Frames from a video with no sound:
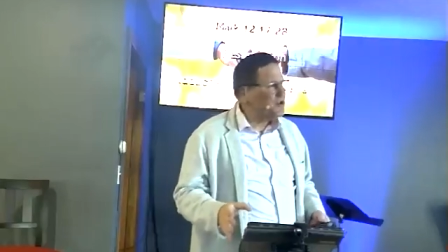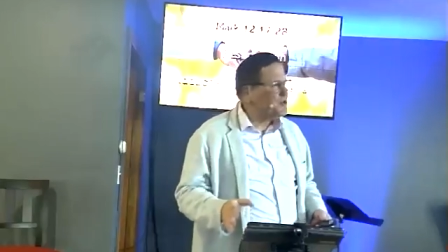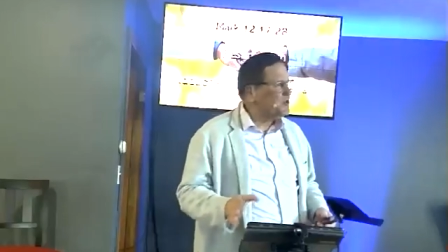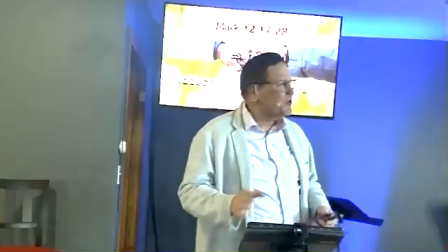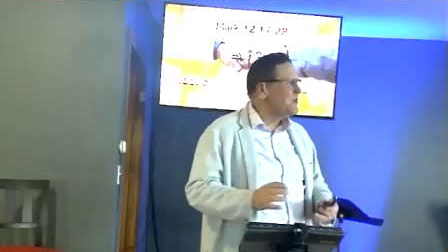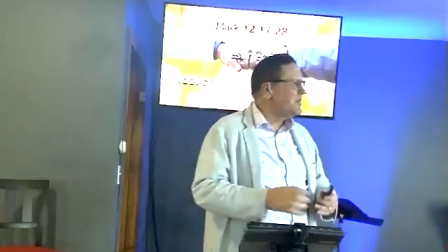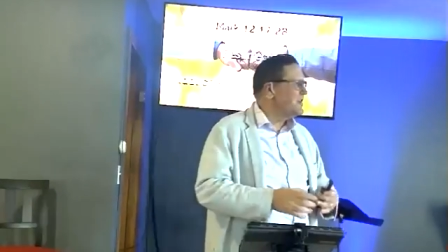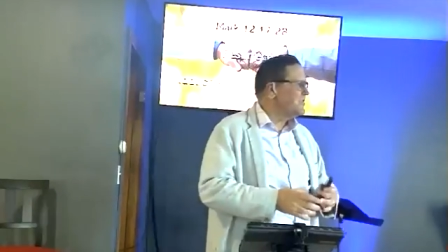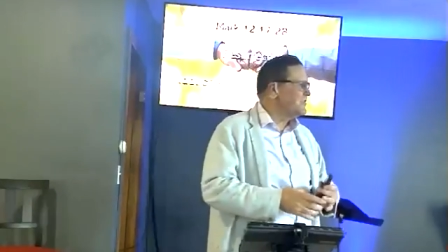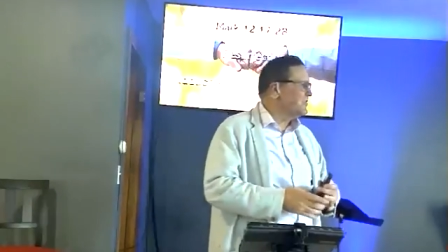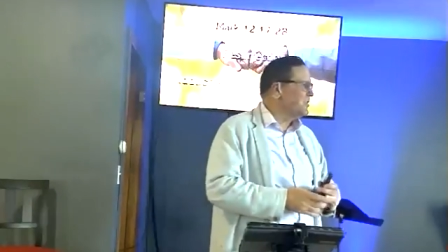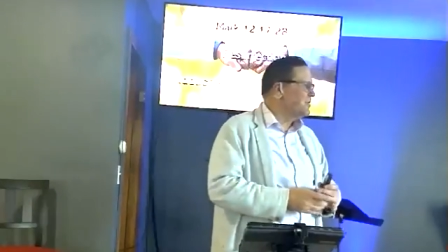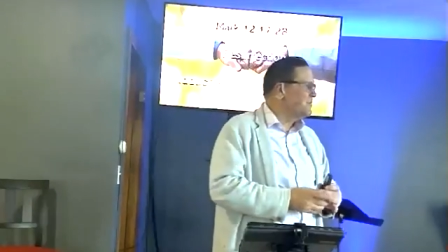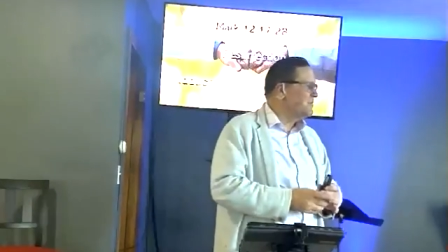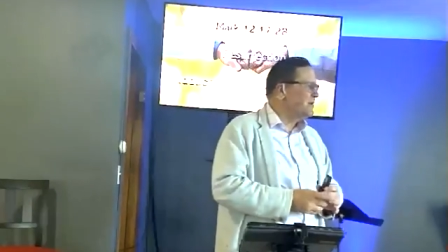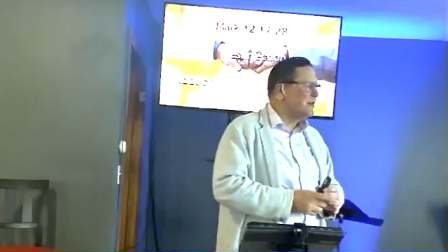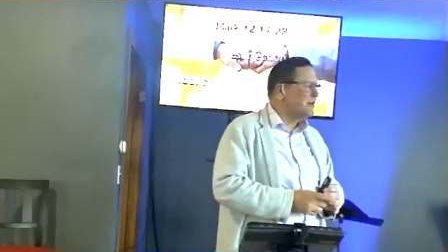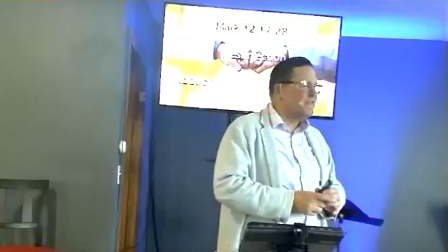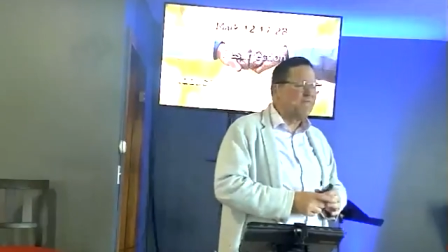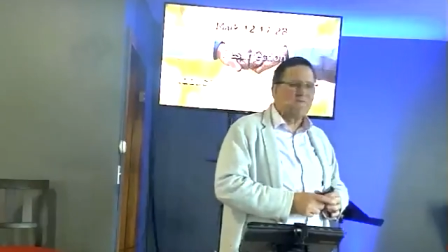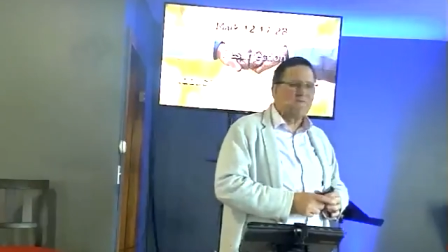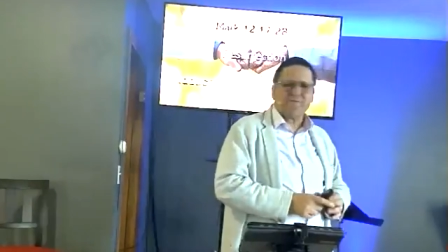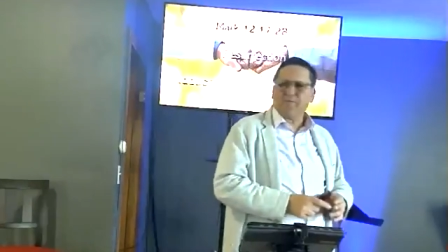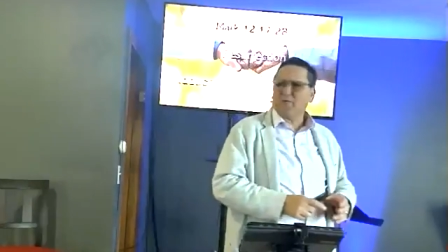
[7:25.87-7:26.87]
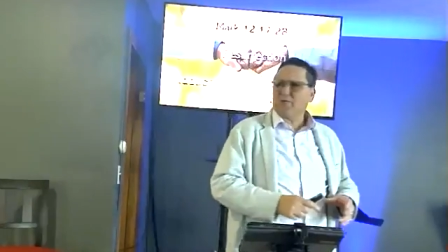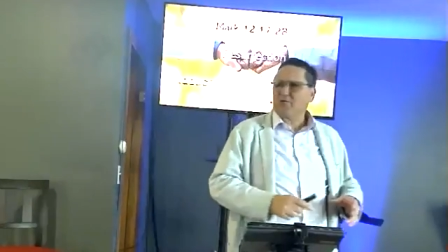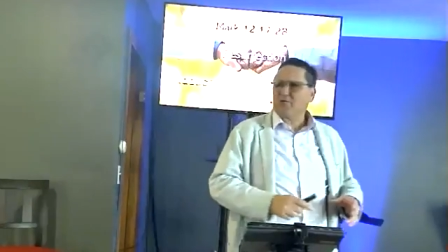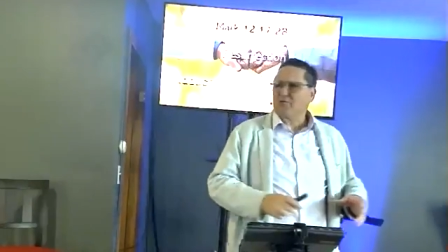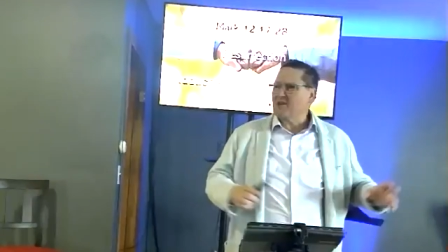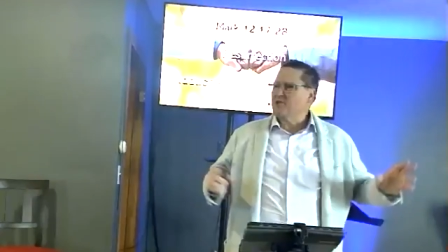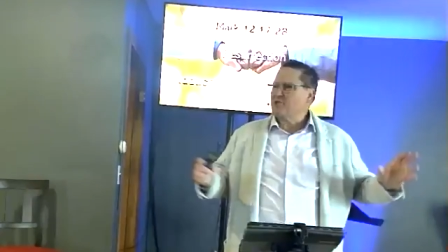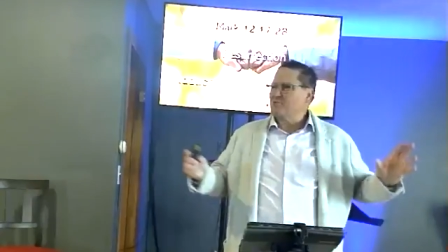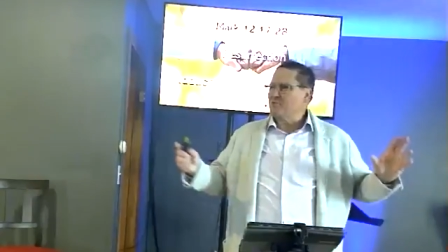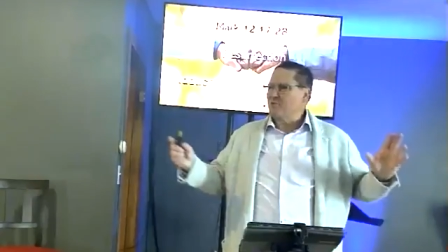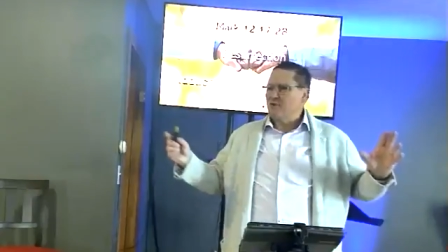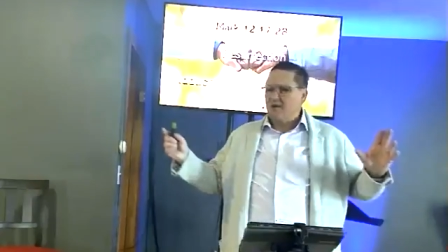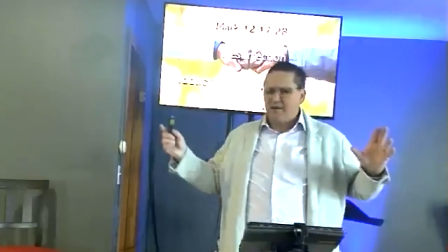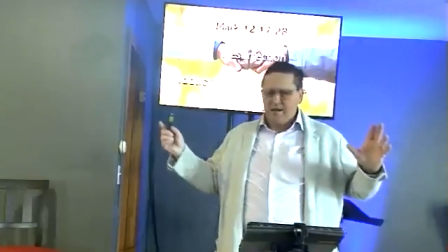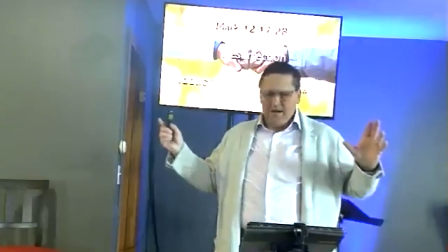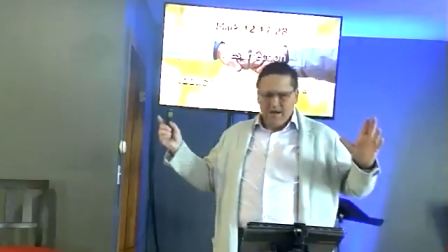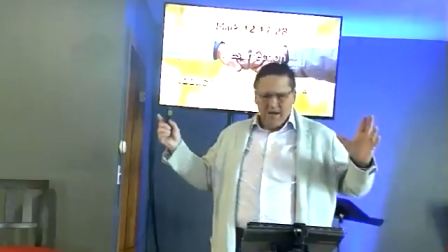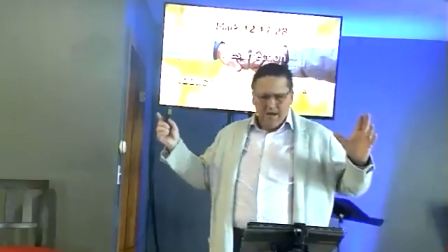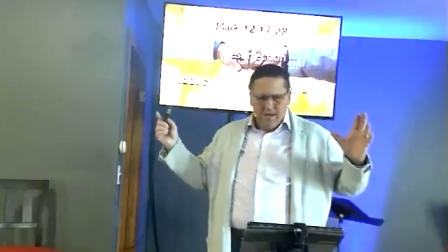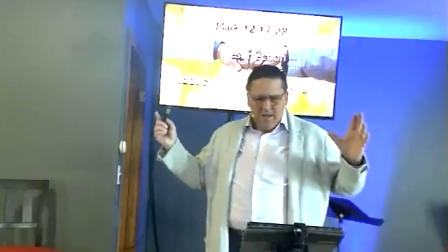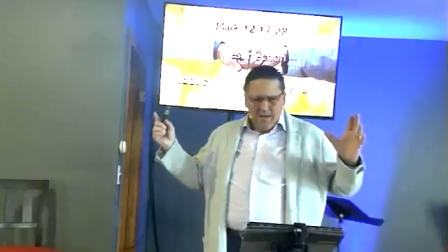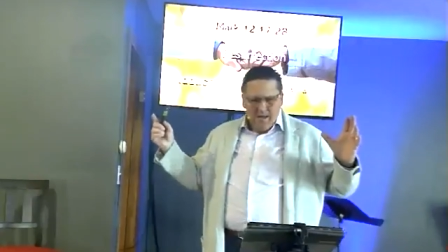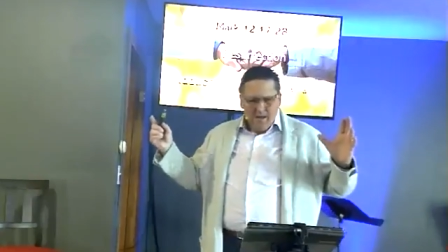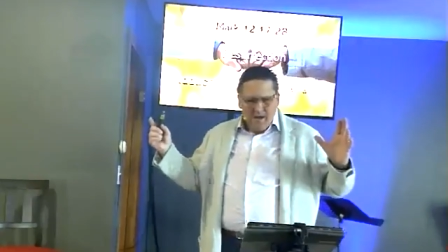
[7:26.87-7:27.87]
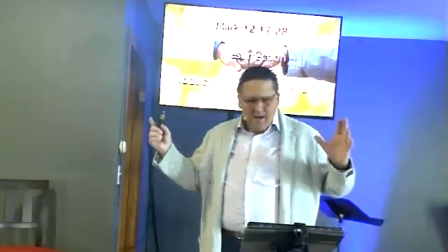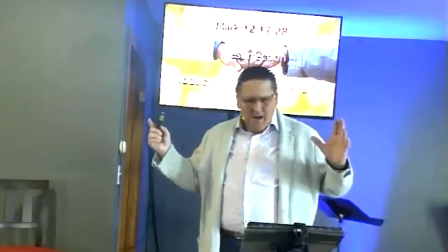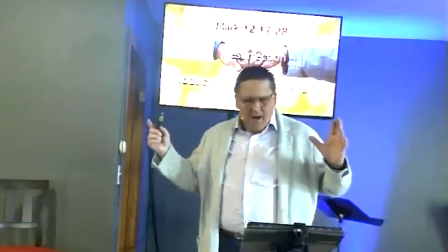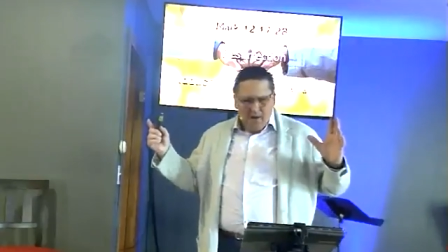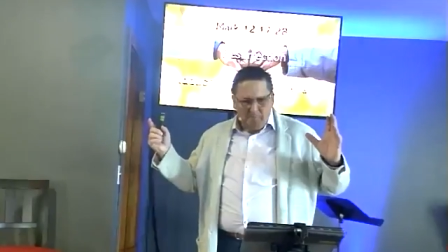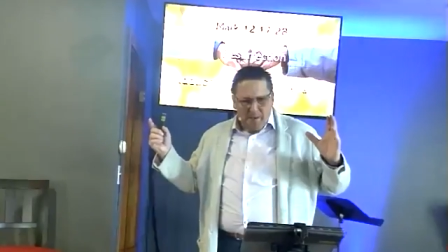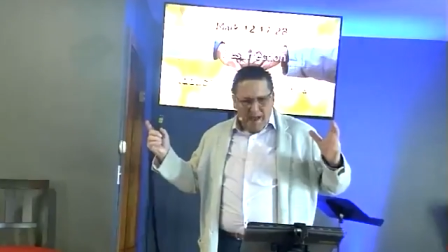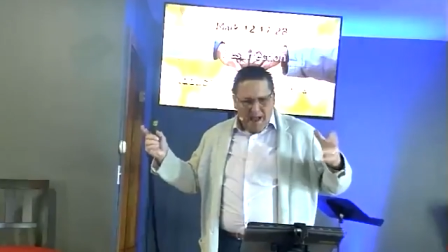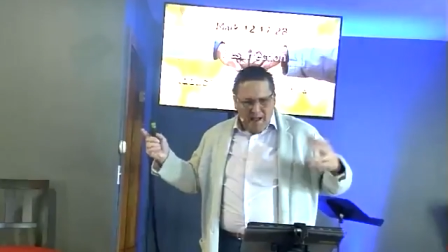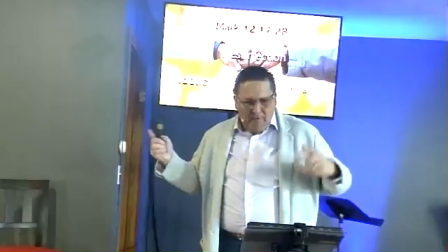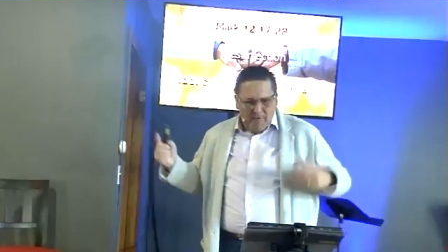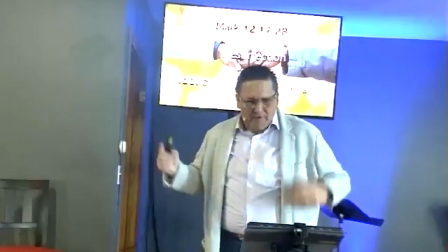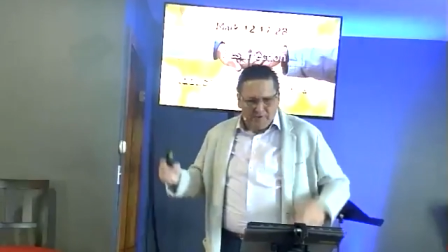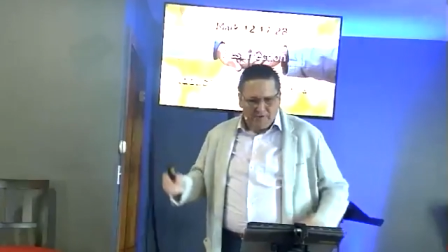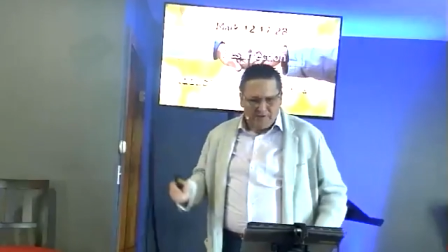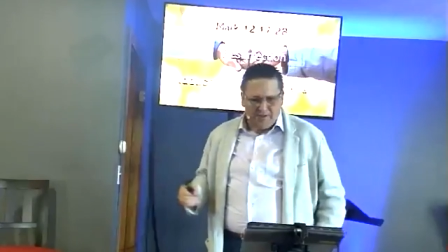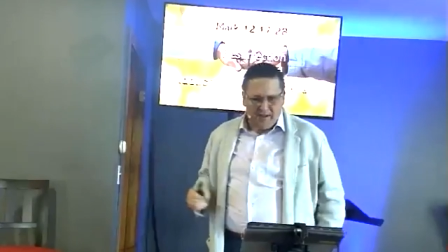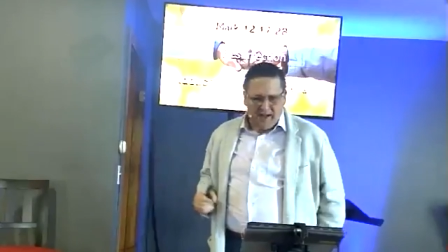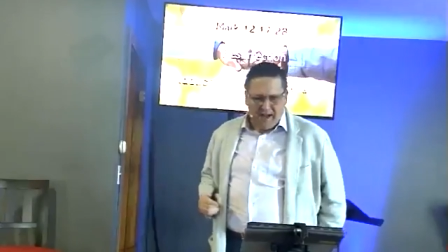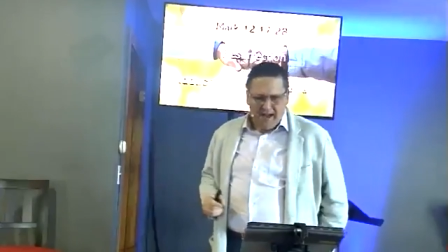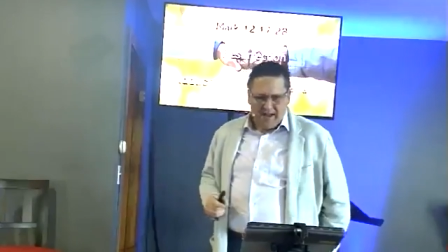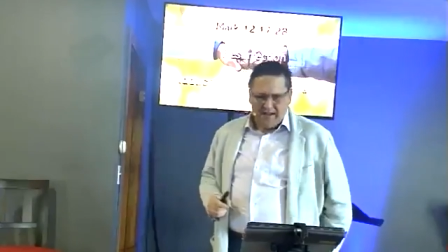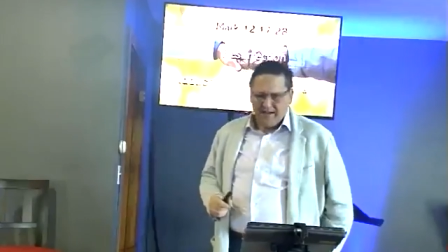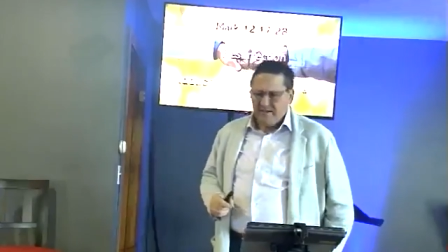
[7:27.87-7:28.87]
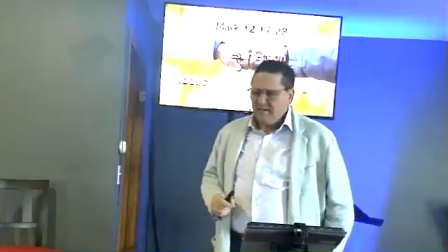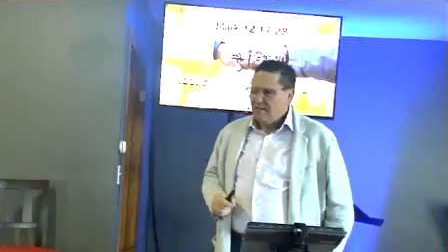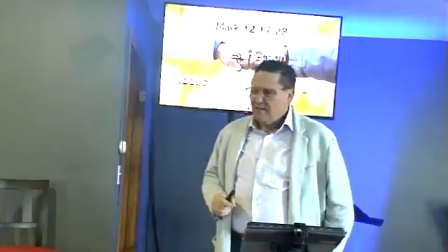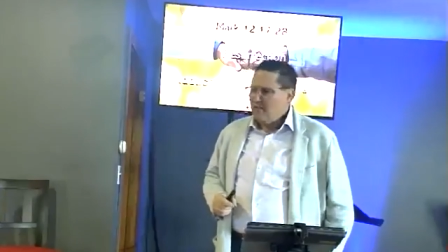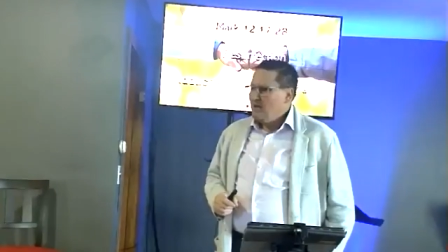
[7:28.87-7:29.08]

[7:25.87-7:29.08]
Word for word: Judaism in first century uh, Palestine.